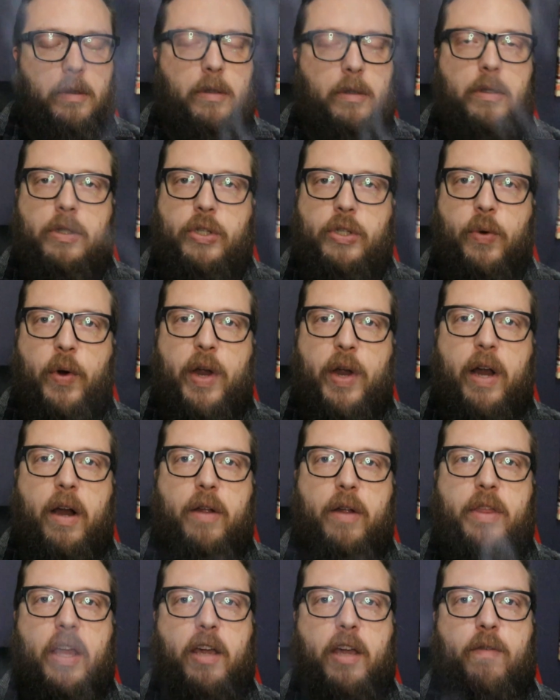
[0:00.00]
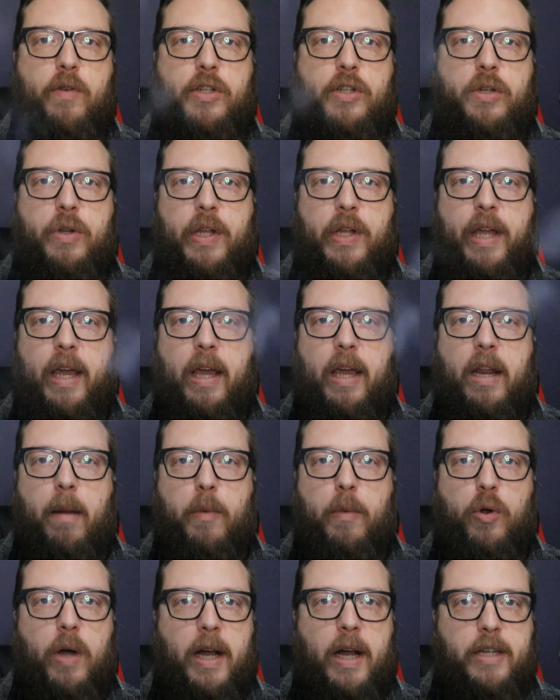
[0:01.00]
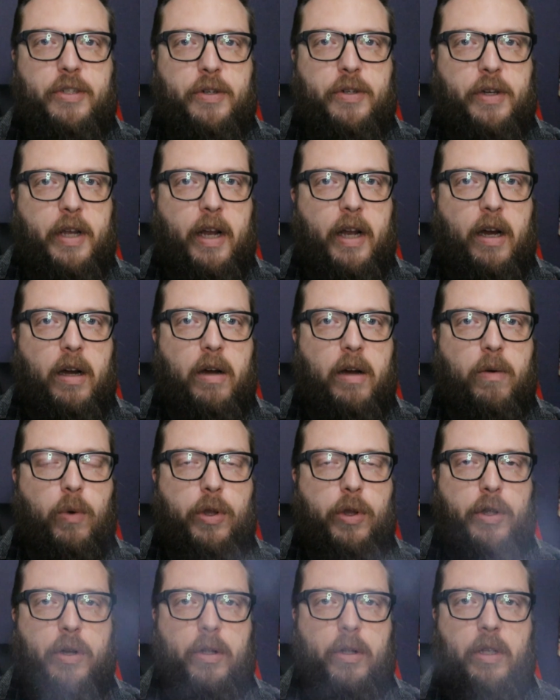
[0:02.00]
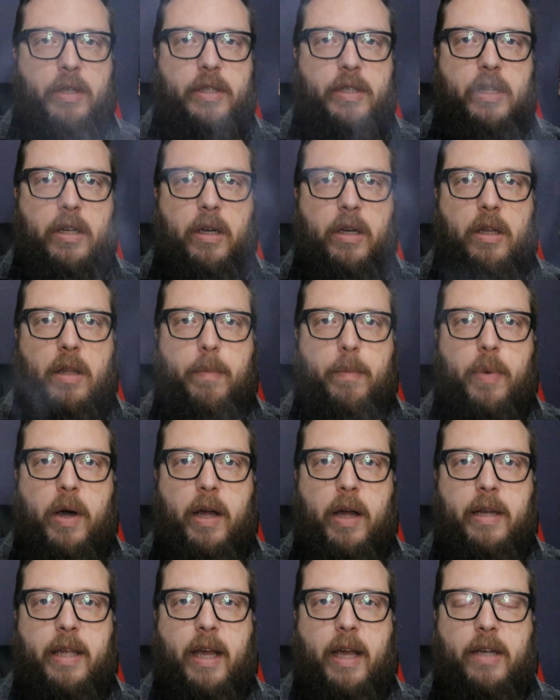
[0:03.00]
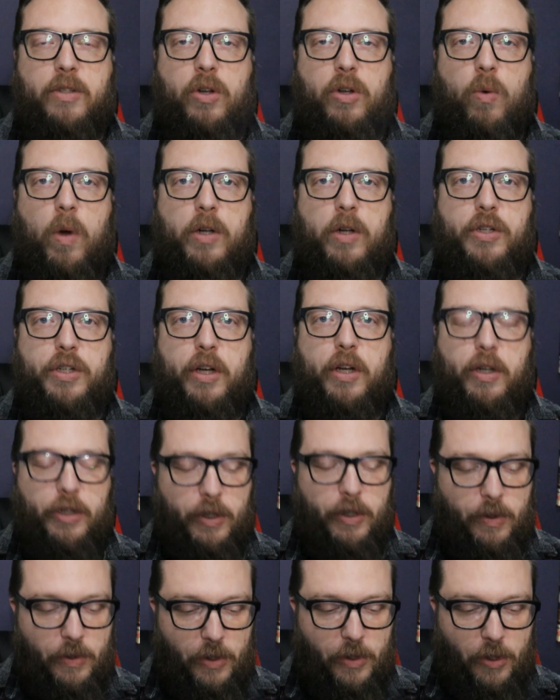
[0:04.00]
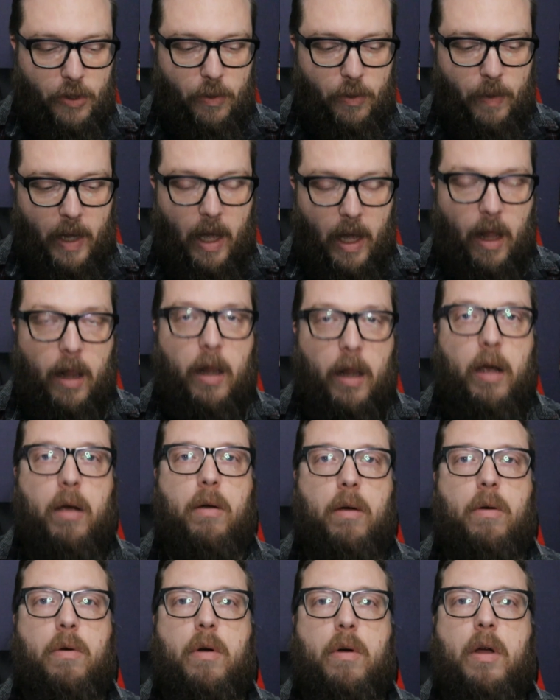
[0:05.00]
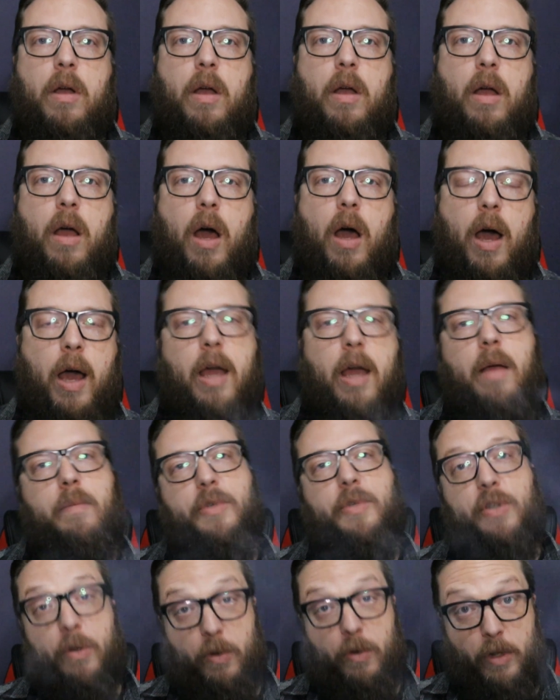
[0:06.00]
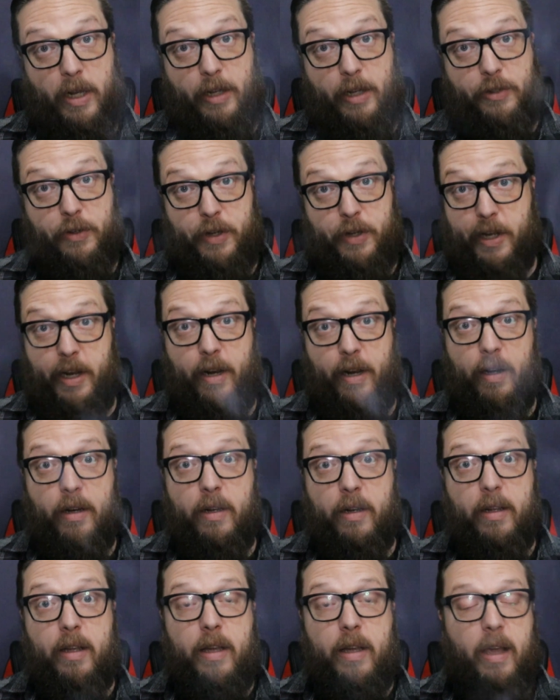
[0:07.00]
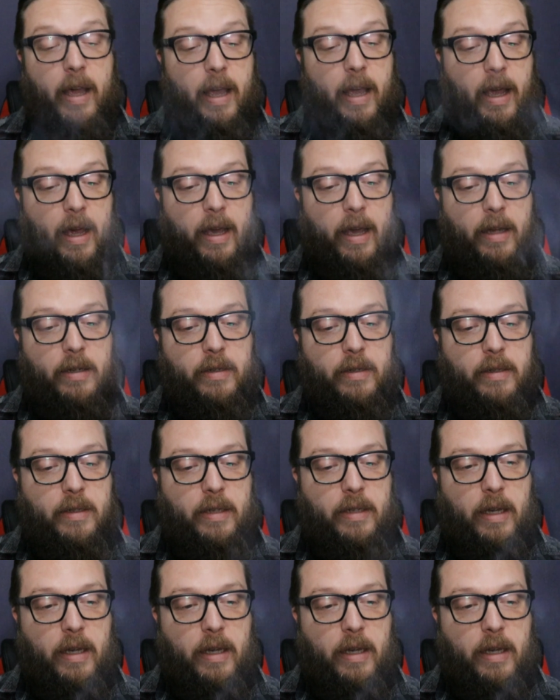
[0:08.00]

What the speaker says: So we're here, thank you for tuning in, I'm glad you're here, whether you're listening on the podcast or watching on YouTube. Hello, I am so glad you're here. And